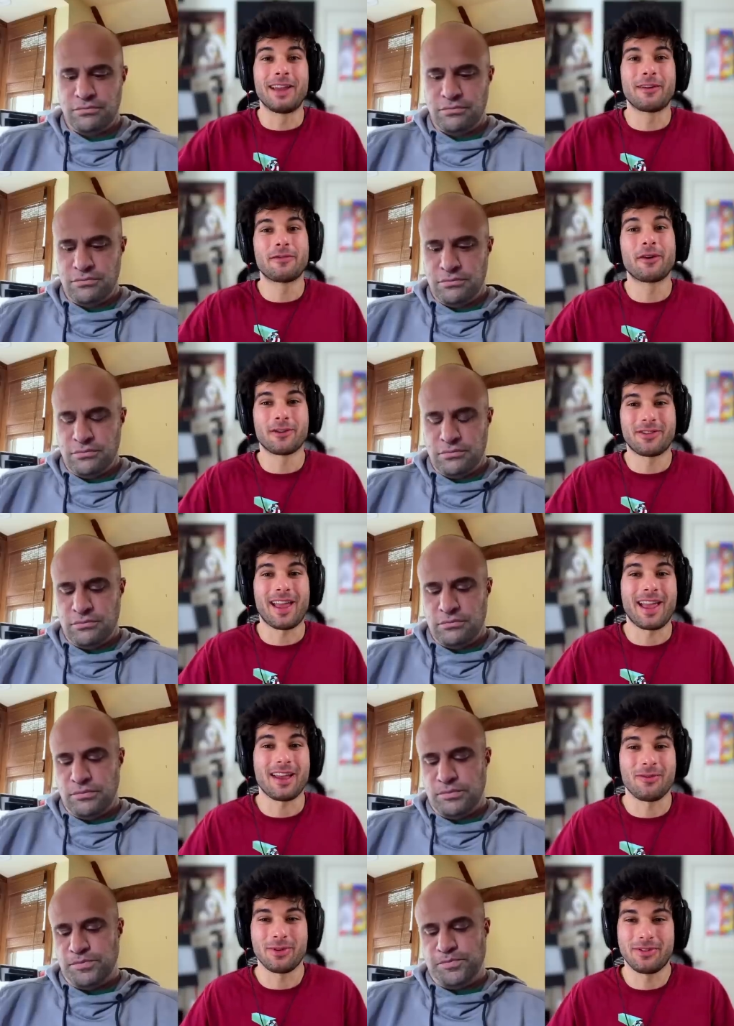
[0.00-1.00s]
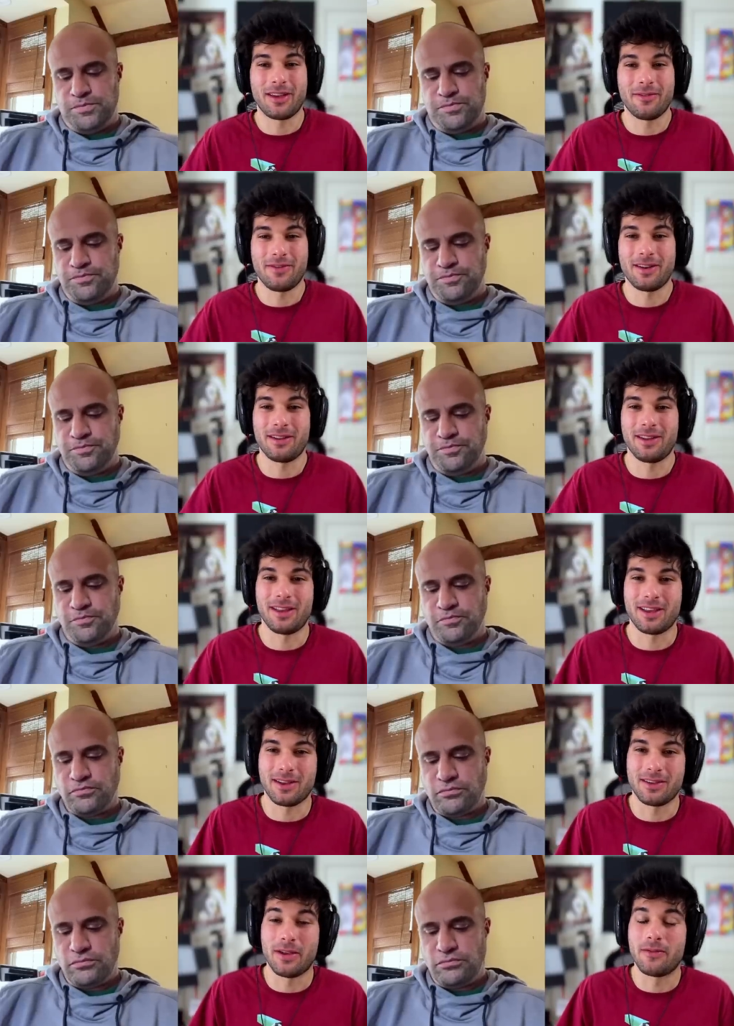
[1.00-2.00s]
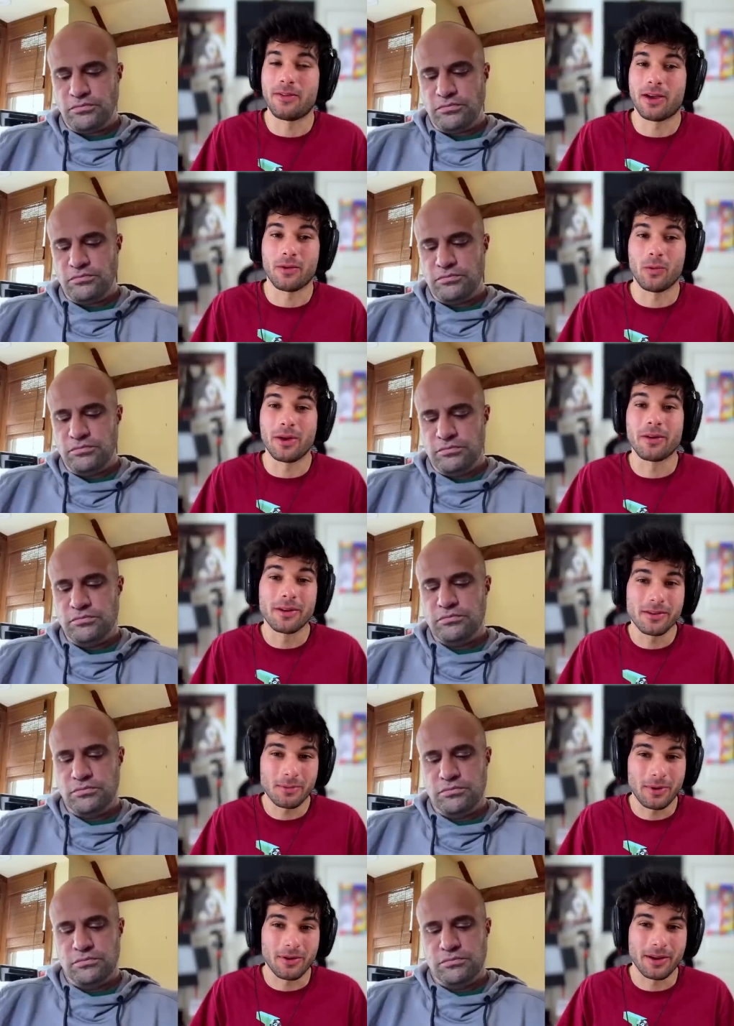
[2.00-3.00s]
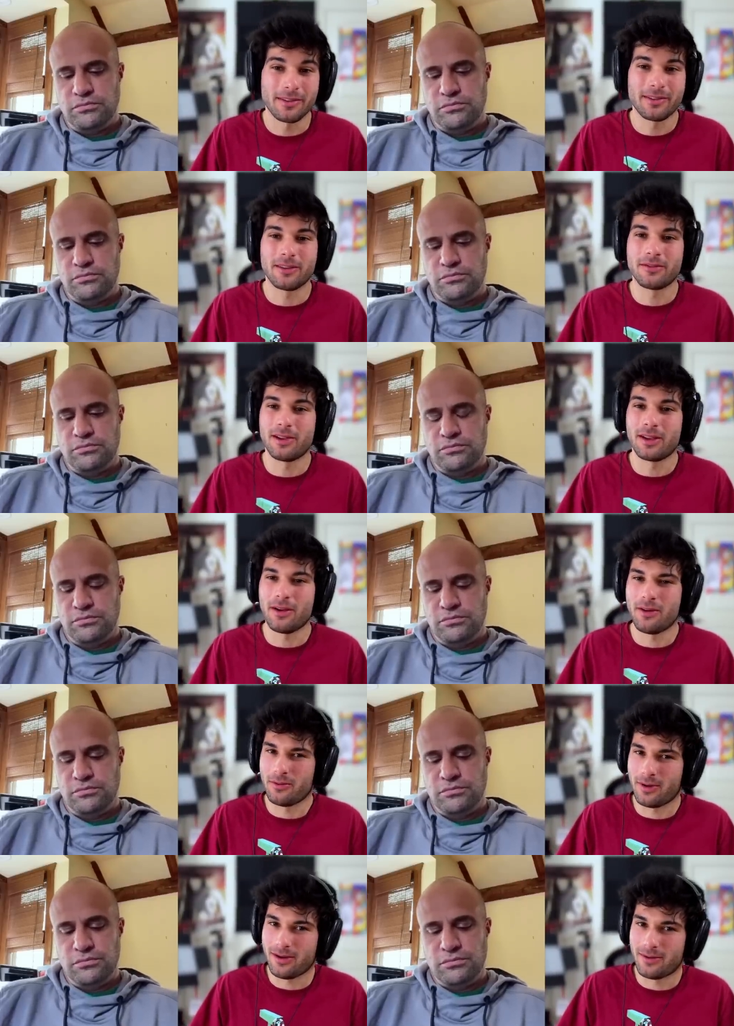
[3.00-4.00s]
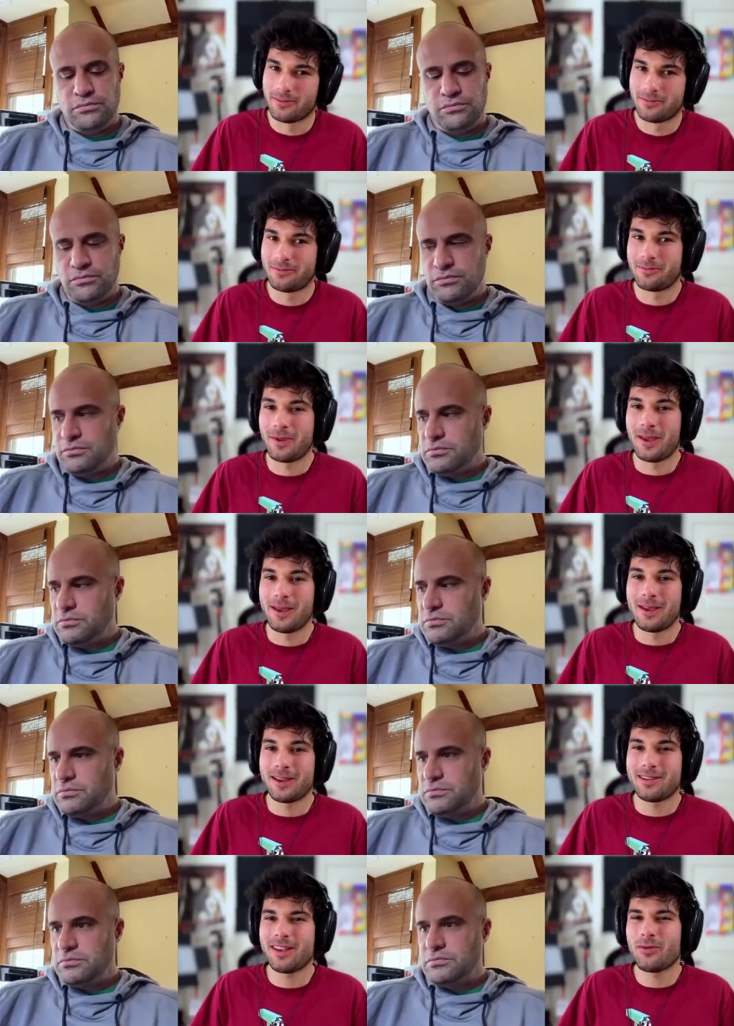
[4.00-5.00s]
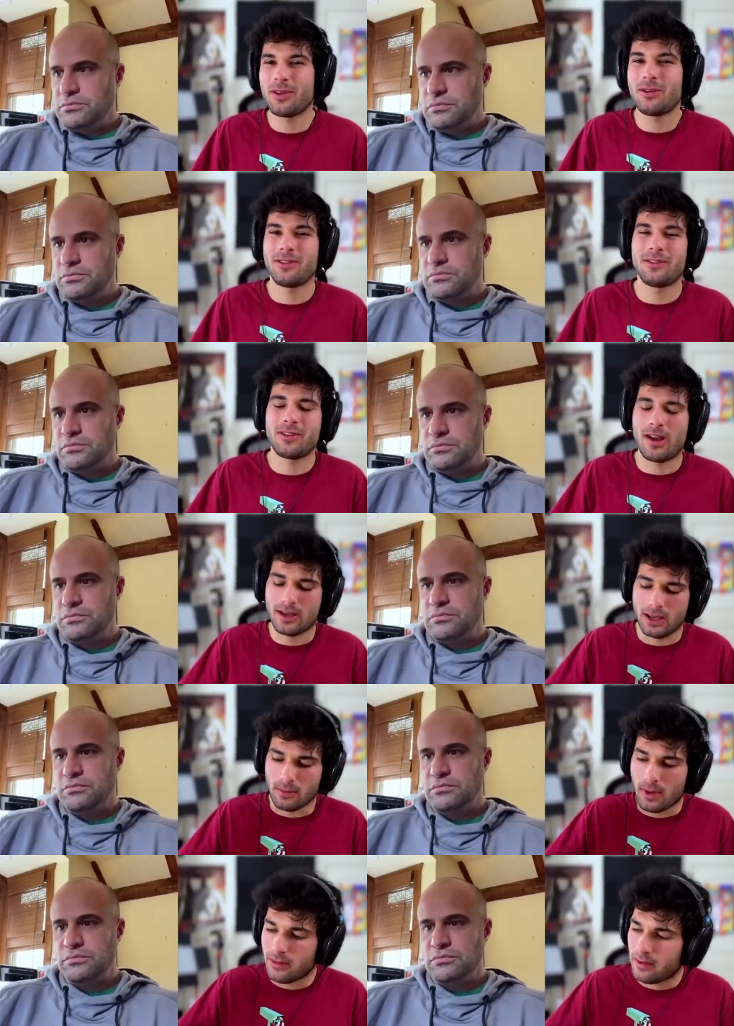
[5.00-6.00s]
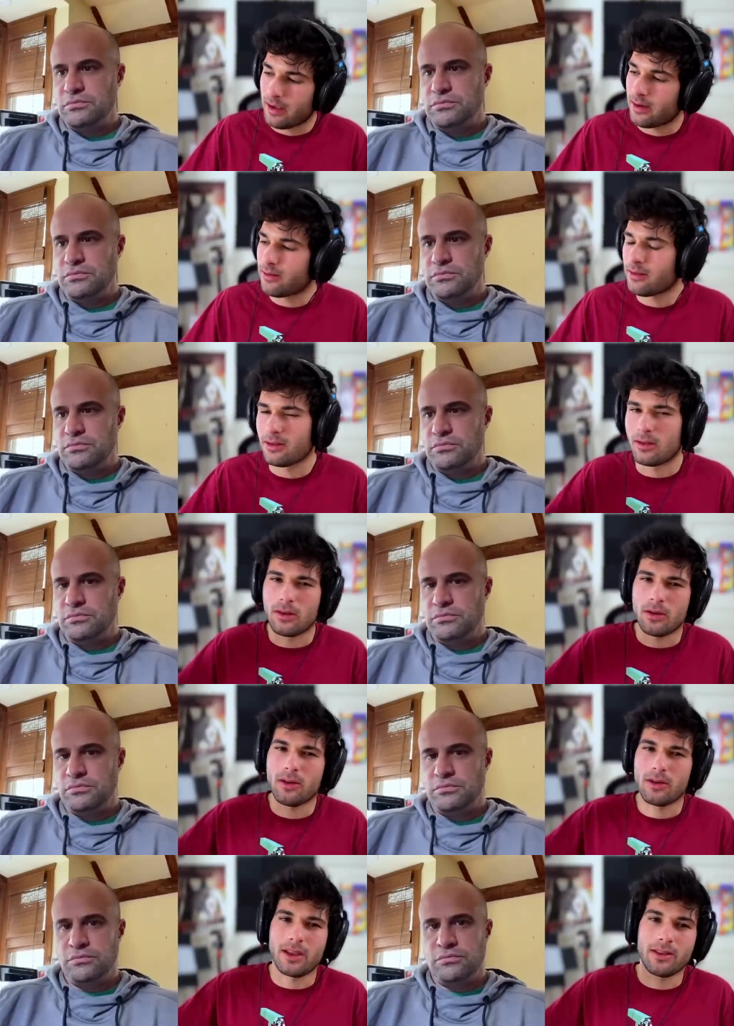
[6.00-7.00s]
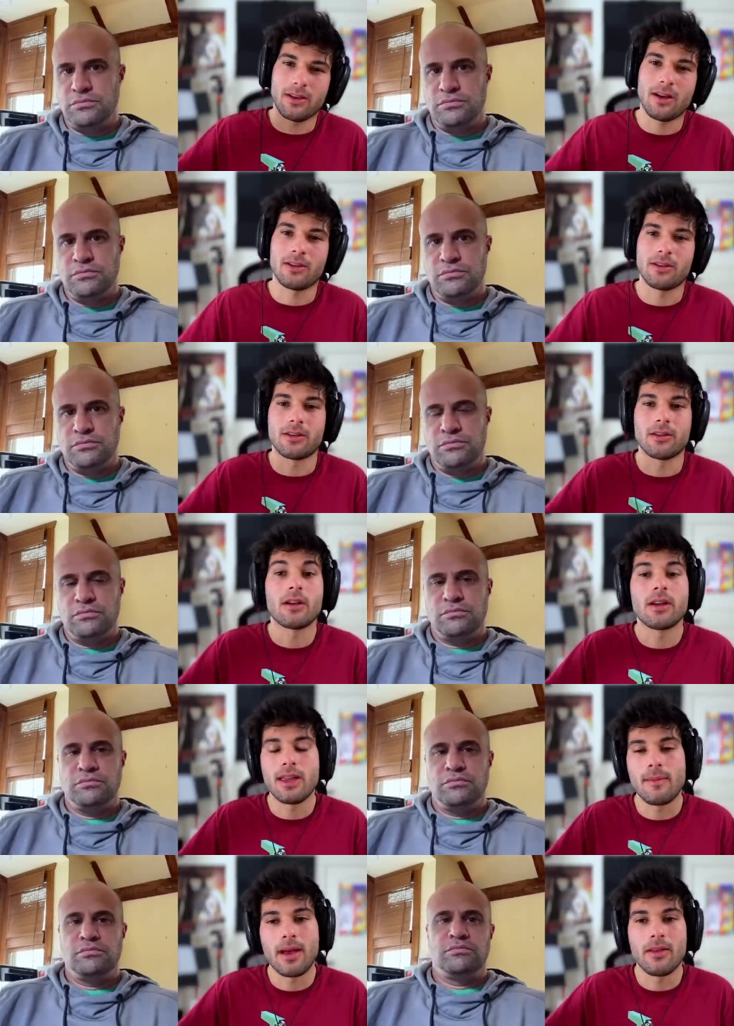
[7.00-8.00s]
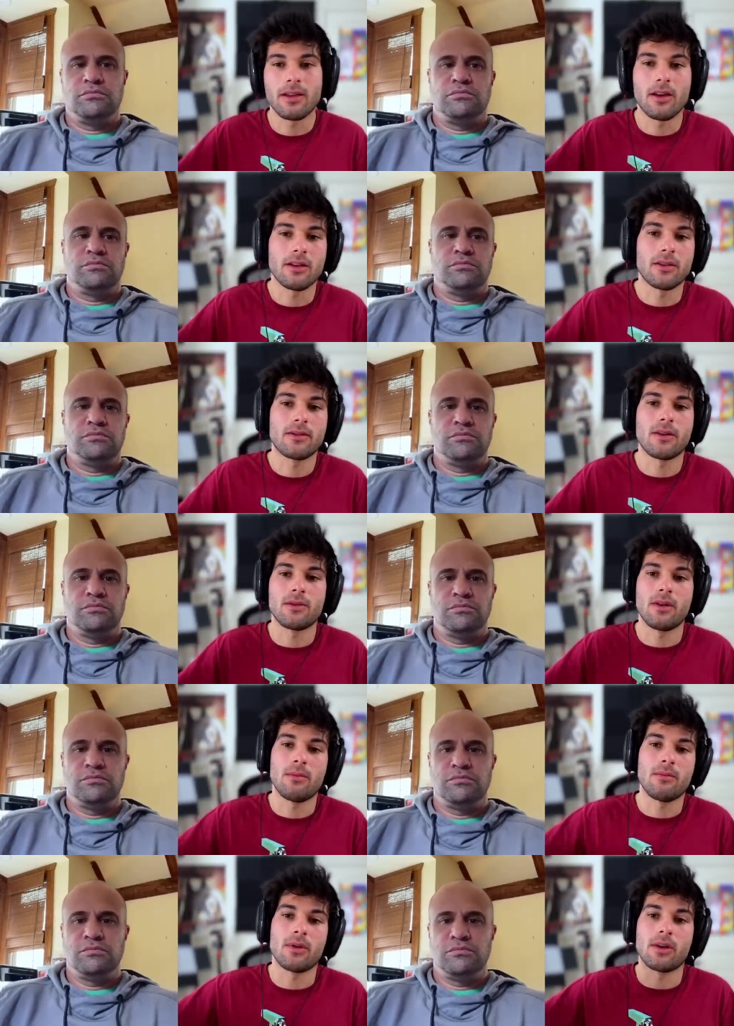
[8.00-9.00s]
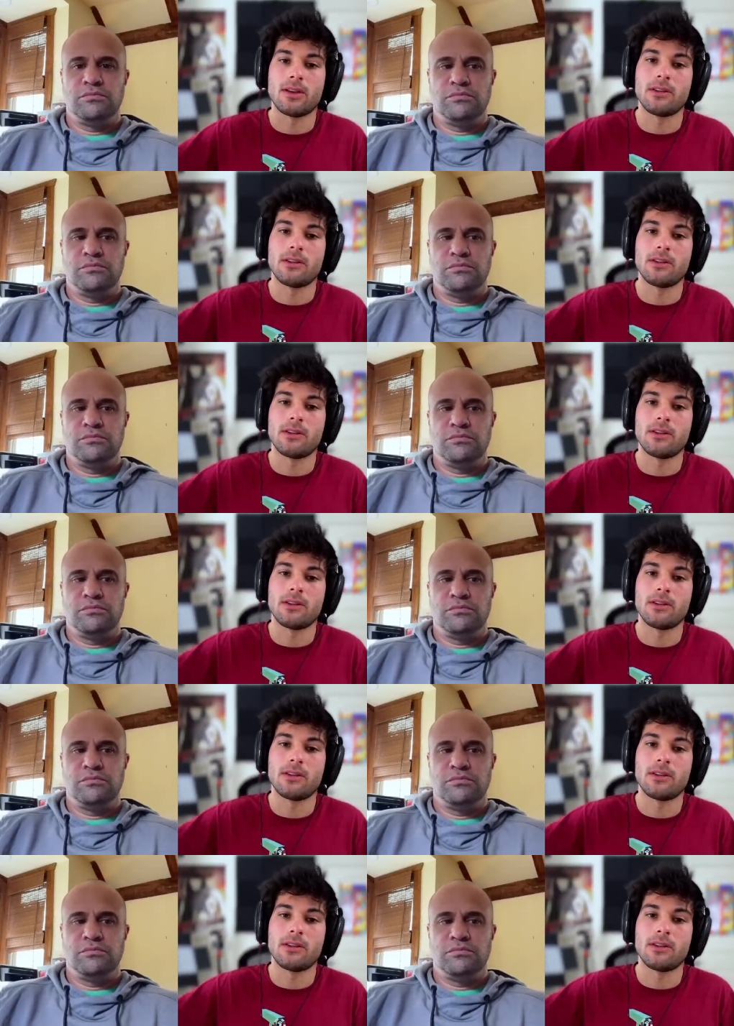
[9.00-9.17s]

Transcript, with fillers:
Speaker 1: like firsthand was definitely like a, a very weird experience of like, oh wow, because like we're used to talking about data and yeah, oh yeah, they got your your email, they got your phone number.